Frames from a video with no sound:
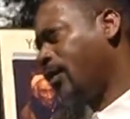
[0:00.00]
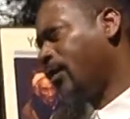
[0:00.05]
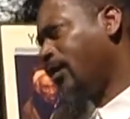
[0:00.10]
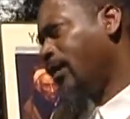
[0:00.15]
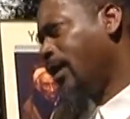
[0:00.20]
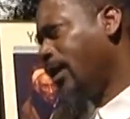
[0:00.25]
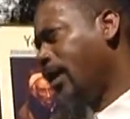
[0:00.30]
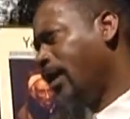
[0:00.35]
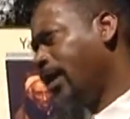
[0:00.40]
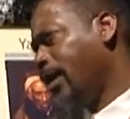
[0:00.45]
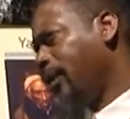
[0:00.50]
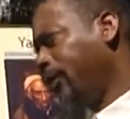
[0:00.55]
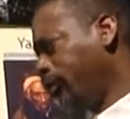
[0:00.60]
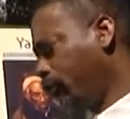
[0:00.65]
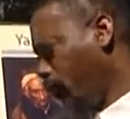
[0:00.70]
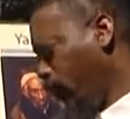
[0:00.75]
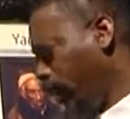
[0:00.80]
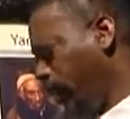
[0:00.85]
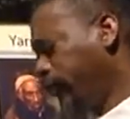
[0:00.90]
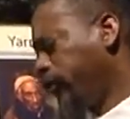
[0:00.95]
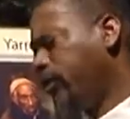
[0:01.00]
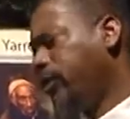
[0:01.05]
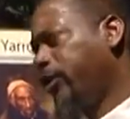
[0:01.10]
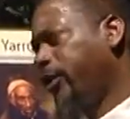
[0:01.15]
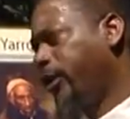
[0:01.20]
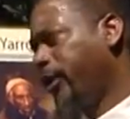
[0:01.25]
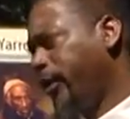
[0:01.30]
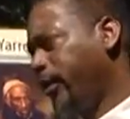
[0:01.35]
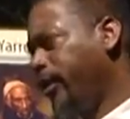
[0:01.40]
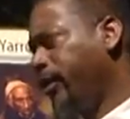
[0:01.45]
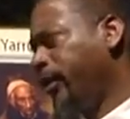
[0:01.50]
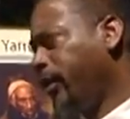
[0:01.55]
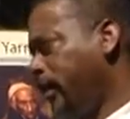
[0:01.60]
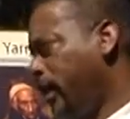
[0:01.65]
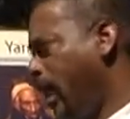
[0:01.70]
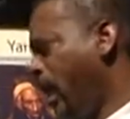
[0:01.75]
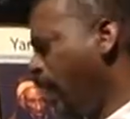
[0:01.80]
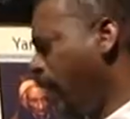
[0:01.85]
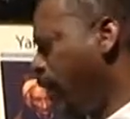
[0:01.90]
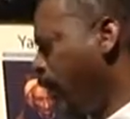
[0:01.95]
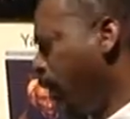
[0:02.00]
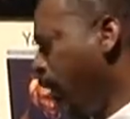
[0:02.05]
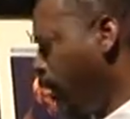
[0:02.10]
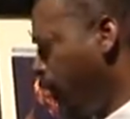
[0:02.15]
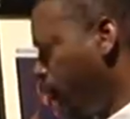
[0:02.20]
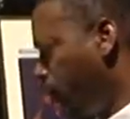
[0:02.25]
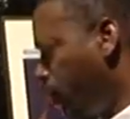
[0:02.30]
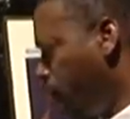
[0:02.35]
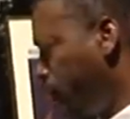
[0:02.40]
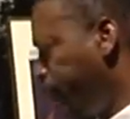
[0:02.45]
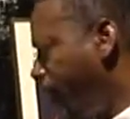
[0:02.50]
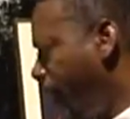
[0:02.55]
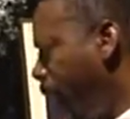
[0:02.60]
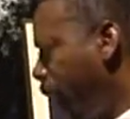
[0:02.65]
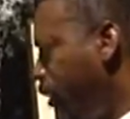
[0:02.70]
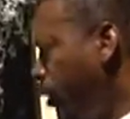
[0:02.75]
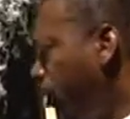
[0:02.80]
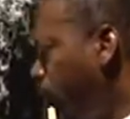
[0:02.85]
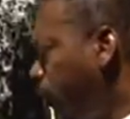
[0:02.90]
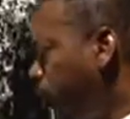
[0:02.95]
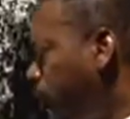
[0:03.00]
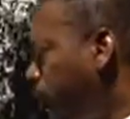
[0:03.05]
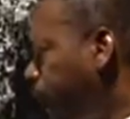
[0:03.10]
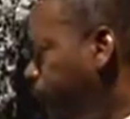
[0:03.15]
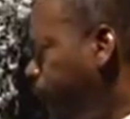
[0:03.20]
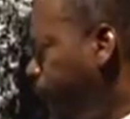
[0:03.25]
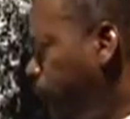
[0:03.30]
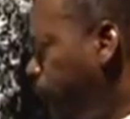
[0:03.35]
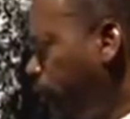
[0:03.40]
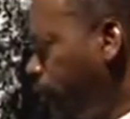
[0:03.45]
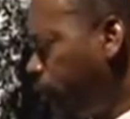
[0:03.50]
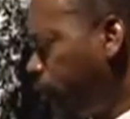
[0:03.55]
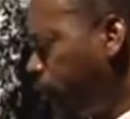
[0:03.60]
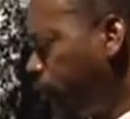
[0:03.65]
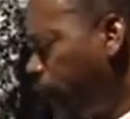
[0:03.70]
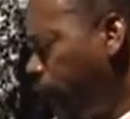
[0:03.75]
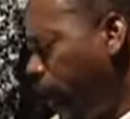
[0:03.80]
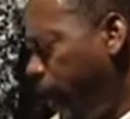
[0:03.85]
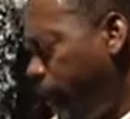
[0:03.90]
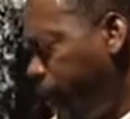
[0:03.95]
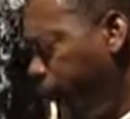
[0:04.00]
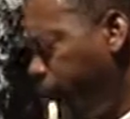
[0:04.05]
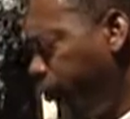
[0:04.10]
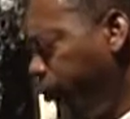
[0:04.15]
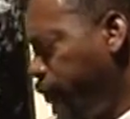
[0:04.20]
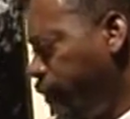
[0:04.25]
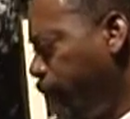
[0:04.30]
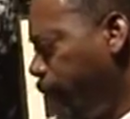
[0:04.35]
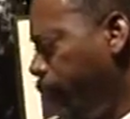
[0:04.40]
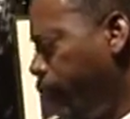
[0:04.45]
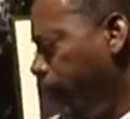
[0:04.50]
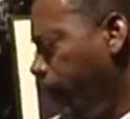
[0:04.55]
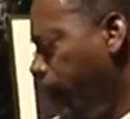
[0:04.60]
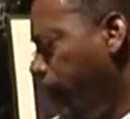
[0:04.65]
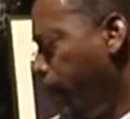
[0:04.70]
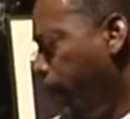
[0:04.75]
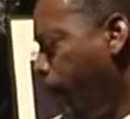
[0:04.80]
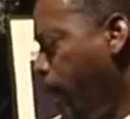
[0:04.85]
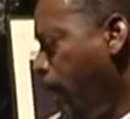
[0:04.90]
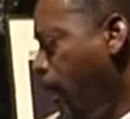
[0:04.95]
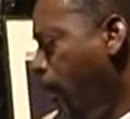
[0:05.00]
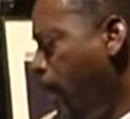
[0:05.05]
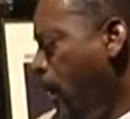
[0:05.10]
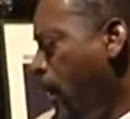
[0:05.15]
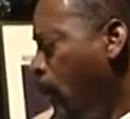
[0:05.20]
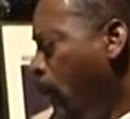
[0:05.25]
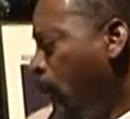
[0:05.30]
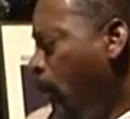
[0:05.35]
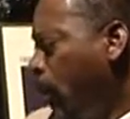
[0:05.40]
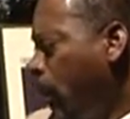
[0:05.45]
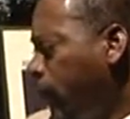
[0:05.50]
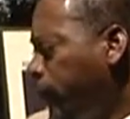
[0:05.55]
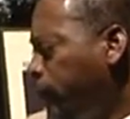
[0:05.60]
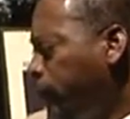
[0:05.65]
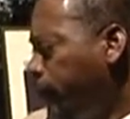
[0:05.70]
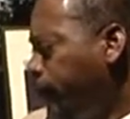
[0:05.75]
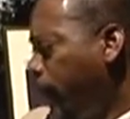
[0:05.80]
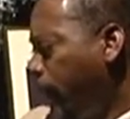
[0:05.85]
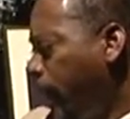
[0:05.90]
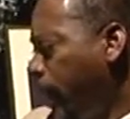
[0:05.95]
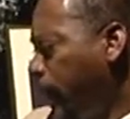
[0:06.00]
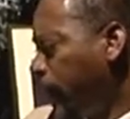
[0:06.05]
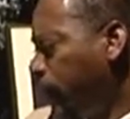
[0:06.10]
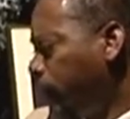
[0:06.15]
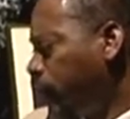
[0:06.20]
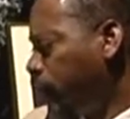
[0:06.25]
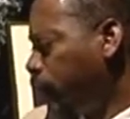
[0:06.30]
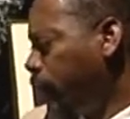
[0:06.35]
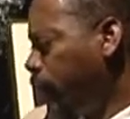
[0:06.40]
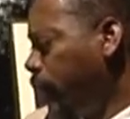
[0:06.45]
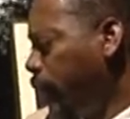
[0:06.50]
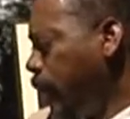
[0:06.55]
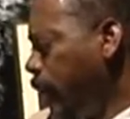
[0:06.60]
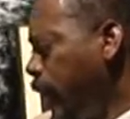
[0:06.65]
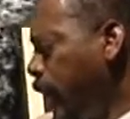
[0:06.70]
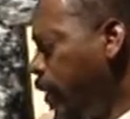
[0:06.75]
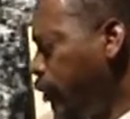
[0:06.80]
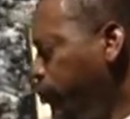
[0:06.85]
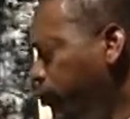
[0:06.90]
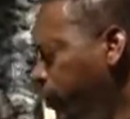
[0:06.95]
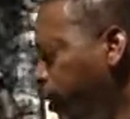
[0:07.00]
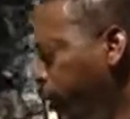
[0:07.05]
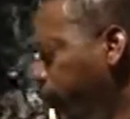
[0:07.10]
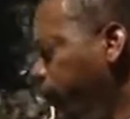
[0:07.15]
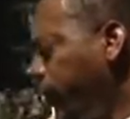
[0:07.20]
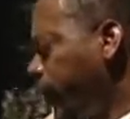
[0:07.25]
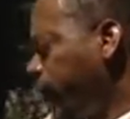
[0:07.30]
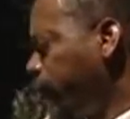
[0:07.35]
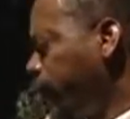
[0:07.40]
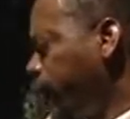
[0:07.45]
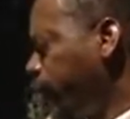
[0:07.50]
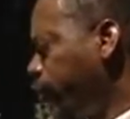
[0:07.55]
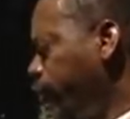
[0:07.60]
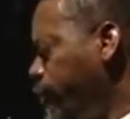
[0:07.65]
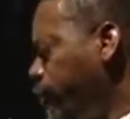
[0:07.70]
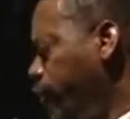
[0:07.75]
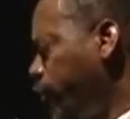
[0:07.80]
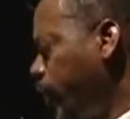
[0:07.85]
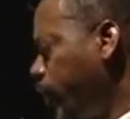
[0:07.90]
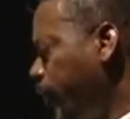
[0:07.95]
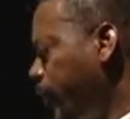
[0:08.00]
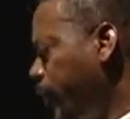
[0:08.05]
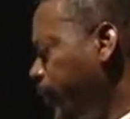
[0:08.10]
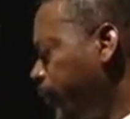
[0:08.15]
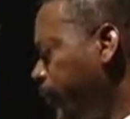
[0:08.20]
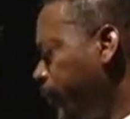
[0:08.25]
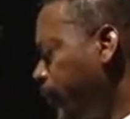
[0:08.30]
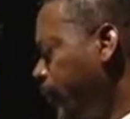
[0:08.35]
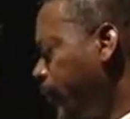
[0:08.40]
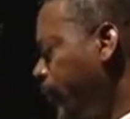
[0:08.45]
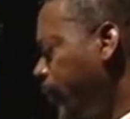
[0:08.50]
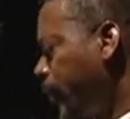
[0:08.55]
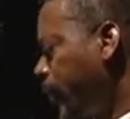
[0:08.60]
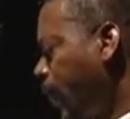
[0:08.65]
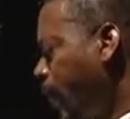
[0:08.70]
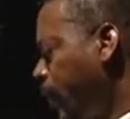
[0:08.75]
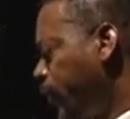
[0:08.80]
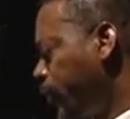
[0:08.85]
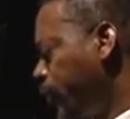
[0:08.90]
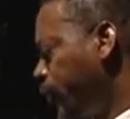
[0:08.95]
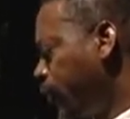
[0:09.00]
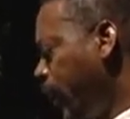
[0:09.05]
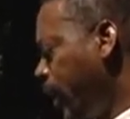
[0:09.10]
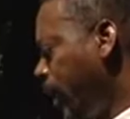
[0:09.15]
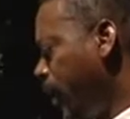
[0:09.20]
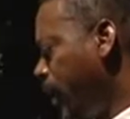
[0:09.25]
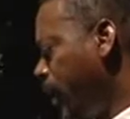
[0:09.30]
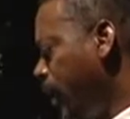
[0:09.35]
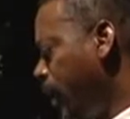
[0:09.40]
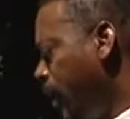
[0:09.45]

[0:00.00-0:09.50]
And this is where they still carry it today. So we find an early influence in the relationship there. We also find, this is the English translation of the treaty that was done.